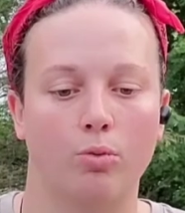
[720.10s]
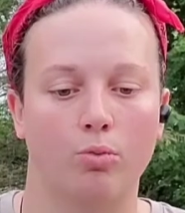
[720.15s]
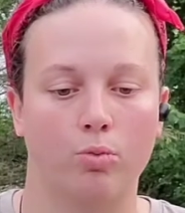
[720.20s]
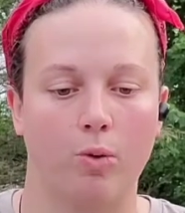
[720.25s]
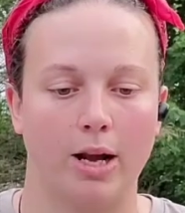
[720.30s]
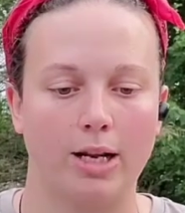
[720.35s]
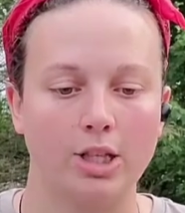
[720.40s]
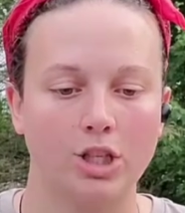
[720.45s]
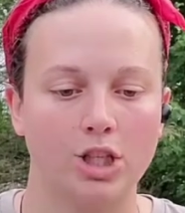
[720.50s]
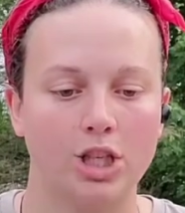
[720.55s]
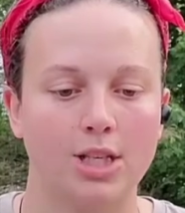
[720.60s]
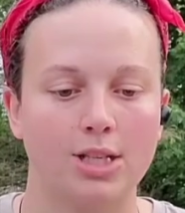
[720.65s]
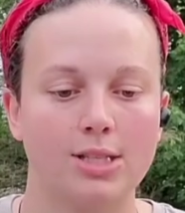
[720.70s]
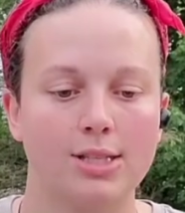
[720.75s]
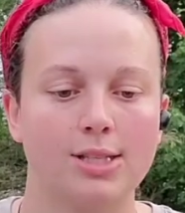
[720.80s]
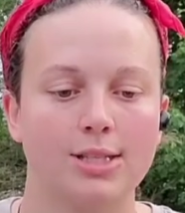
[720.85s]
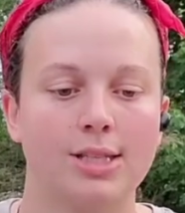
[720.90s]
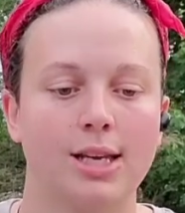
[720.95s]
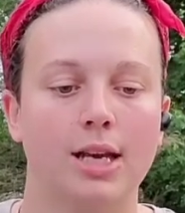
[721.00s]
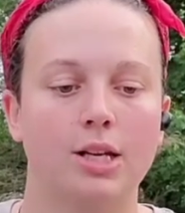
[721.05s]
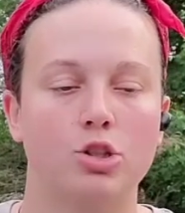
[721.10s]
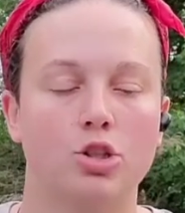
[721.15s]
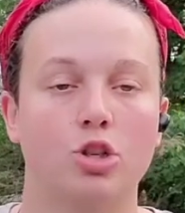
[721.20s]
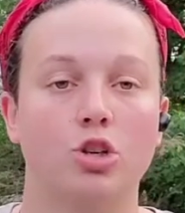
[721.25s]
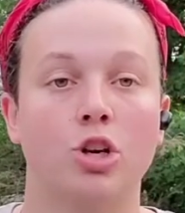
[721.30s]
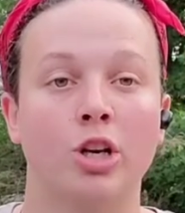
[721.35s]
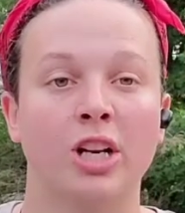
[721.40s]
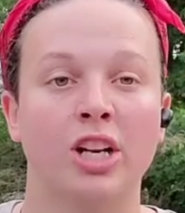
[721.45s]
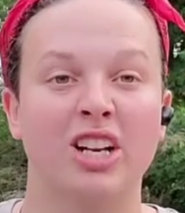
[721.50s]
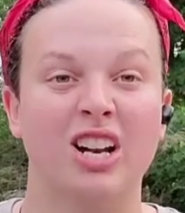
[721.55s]
righteous and
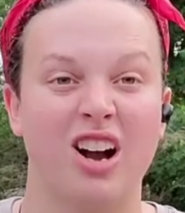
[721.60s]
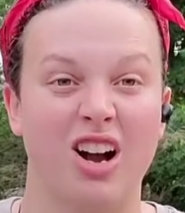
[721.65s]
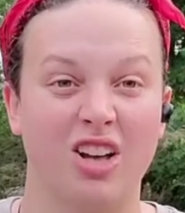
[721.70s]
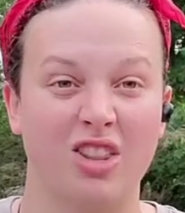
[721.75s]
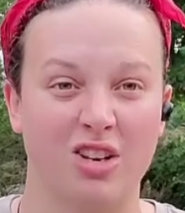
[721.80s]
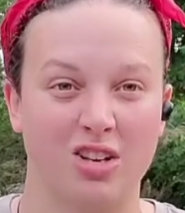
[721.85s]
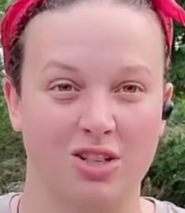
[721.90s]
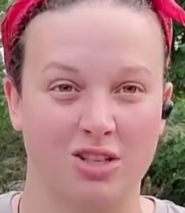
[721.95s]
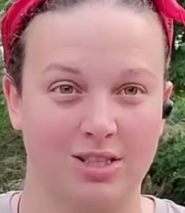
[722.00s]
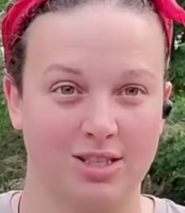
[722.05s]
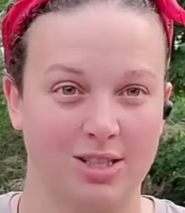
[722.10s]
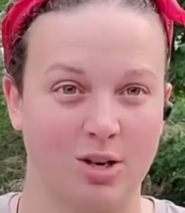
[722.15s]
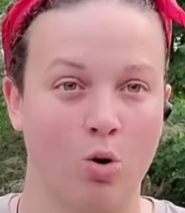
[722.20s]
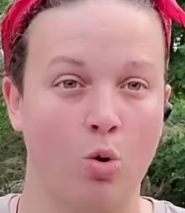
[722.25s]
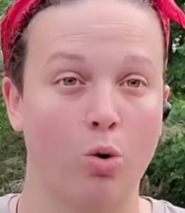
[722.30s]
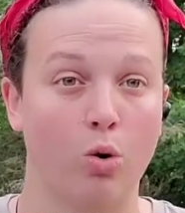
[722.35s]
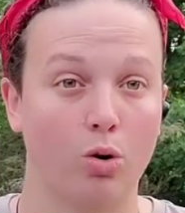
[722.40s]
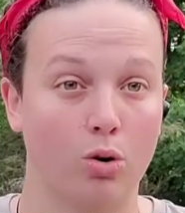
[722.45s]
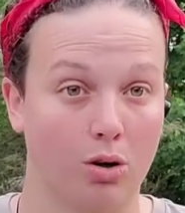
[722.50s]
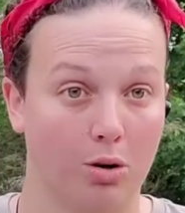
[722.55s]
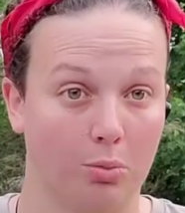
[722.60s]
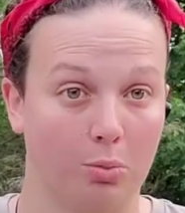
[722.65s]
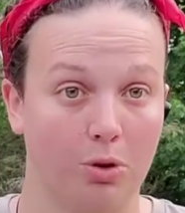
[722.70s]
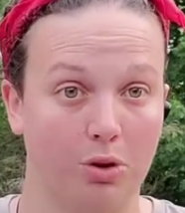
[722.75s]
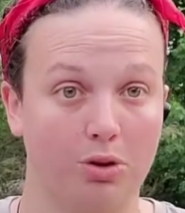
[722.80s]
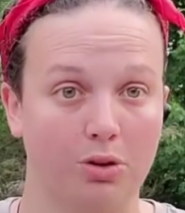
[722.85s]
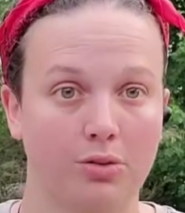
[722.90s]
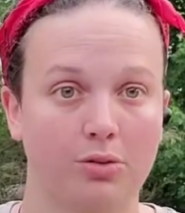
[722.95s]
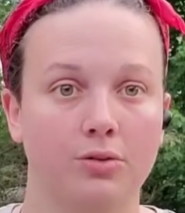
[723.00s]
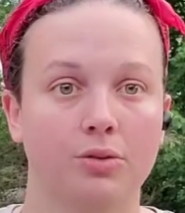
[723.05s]
treated others
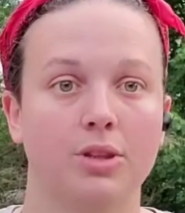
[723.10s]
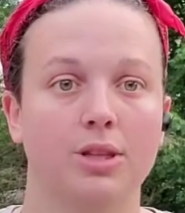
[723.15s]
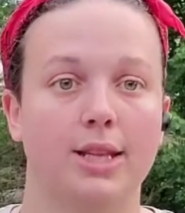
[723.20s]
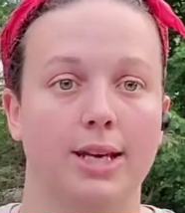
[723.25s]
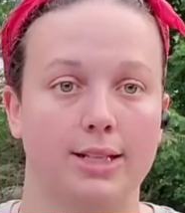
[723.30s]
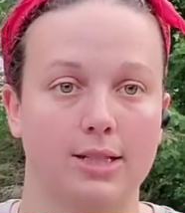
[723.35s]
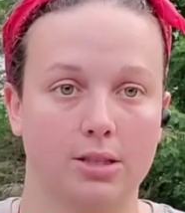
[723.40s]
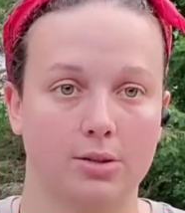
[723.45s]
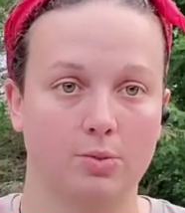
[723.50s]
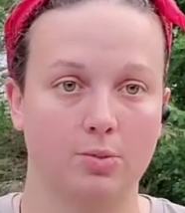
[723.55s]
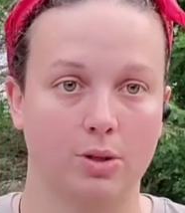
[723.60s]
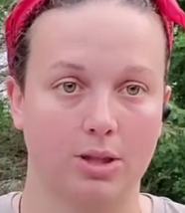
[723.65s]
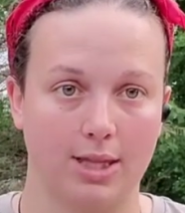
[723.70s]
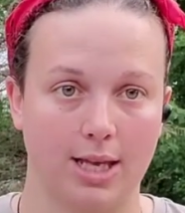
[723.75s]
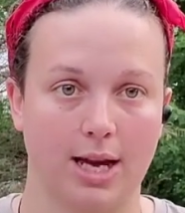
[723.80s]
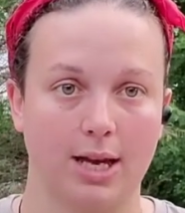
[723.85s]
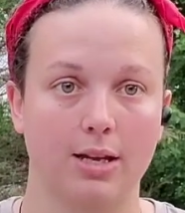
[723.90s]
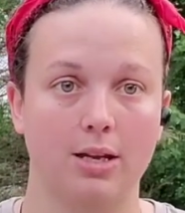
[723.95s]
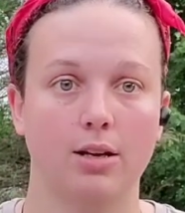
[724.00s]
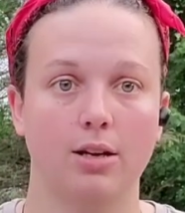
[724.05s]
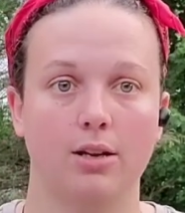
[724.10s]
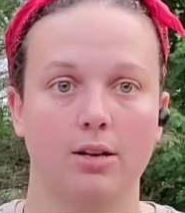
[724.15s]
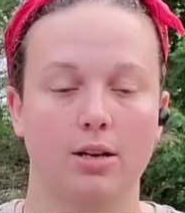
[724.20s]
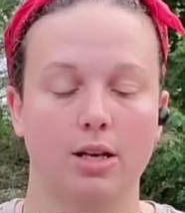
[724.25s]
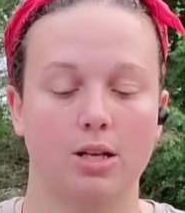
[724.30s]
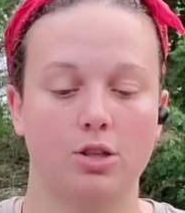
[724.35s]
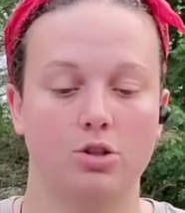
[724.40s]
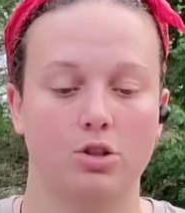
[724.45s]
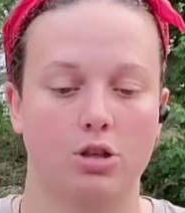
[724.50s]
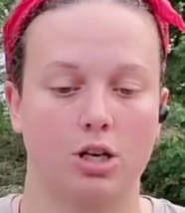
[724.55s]
horrible. That's what that
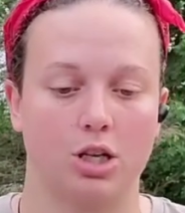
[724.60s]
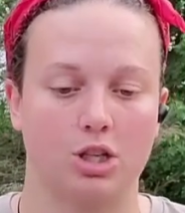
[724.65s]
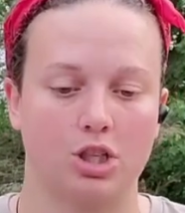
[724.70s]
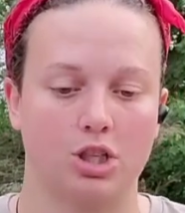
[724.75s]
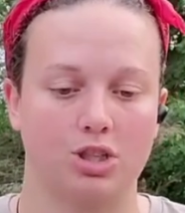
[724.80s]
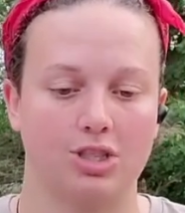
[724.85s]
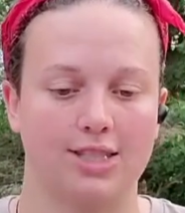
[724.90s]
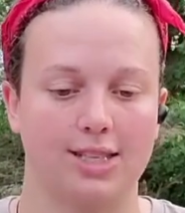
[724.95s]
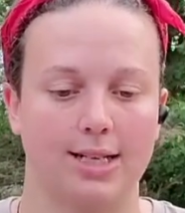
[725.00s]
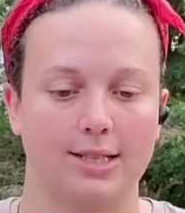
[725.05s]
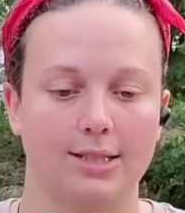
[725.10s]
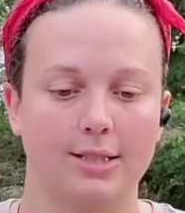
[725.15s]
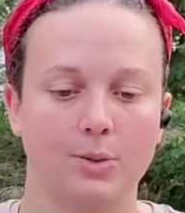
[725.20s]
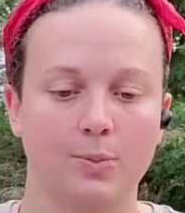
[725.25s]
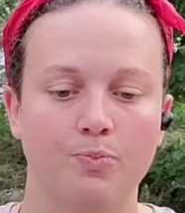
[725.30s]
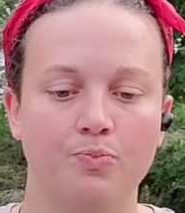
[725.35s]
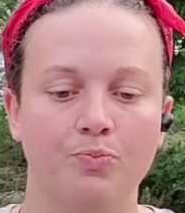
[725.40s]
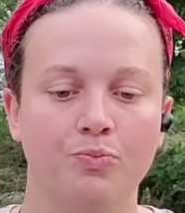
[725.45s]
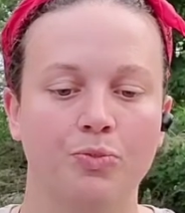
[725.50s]
introduction says.